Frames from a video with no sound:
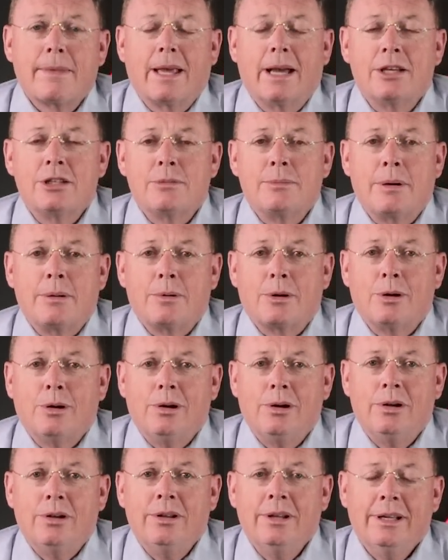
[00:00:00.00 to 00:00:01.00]
As you may
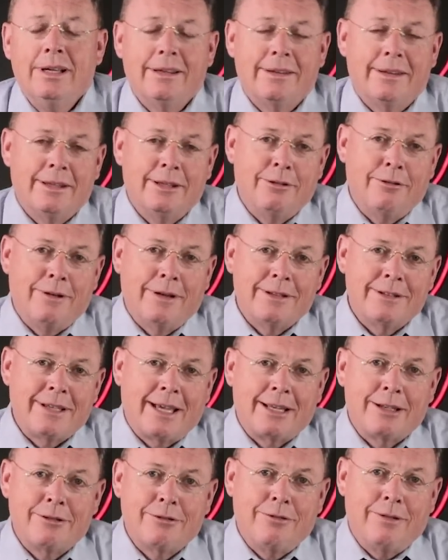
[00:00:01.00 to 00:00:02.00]
recall, the defense
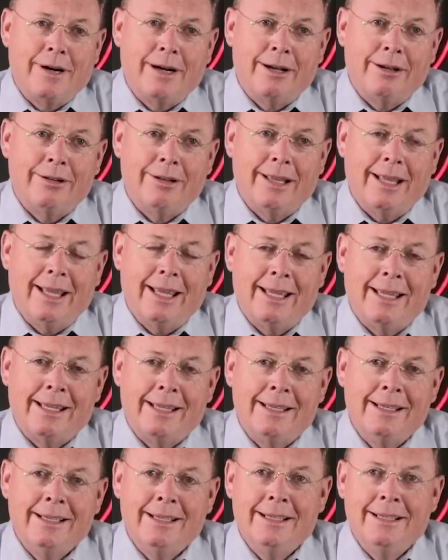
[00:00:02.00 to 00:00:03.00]
had to file
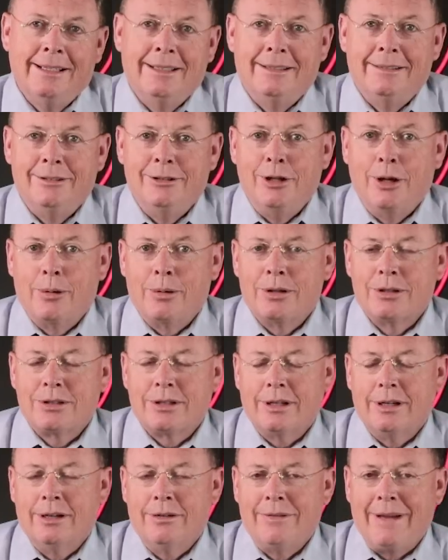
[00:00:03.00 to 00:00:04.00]
a notice
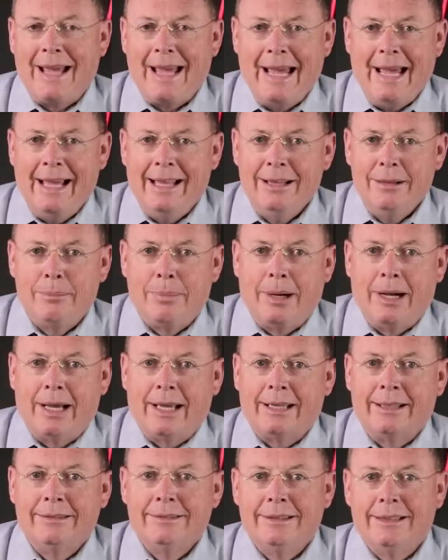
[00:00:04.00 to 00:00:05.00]
of
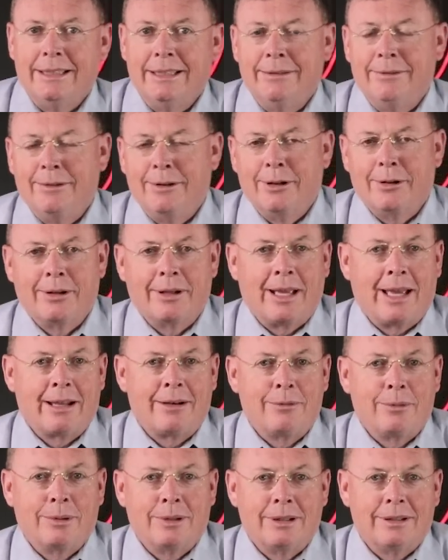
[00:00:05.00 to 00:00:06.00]
alibi even though they
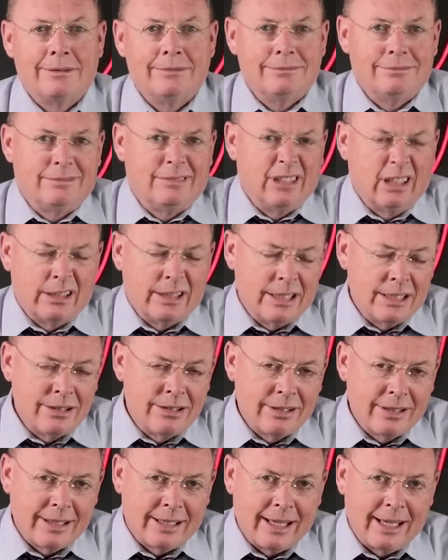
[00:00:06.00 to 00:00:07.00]
hadn't really dug
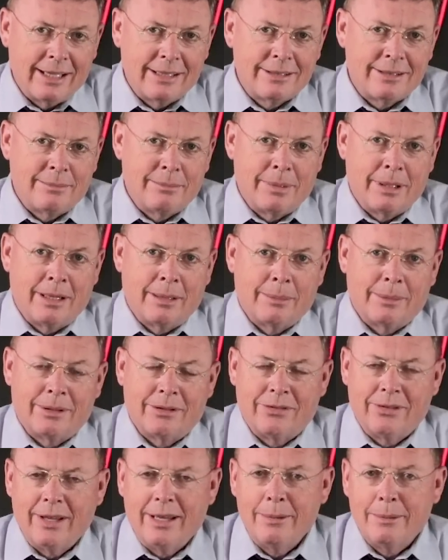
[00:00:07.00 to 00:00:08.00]
into the case and been able to
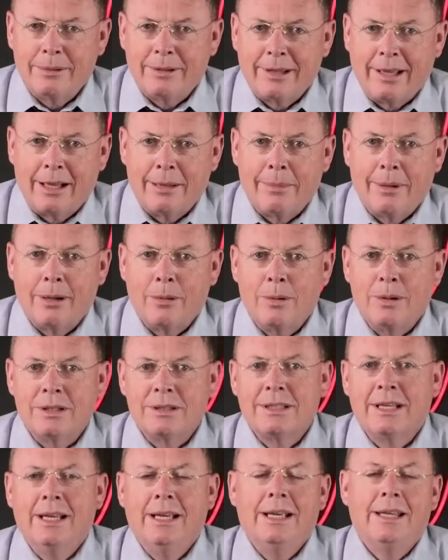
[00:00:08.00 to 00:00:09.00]
say what the alibi
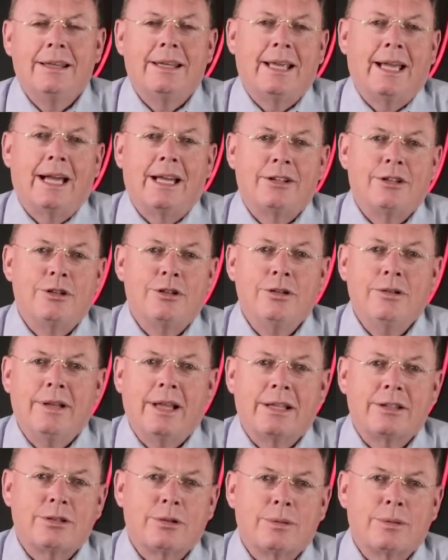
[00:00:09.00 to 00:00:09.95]
was, they had to do that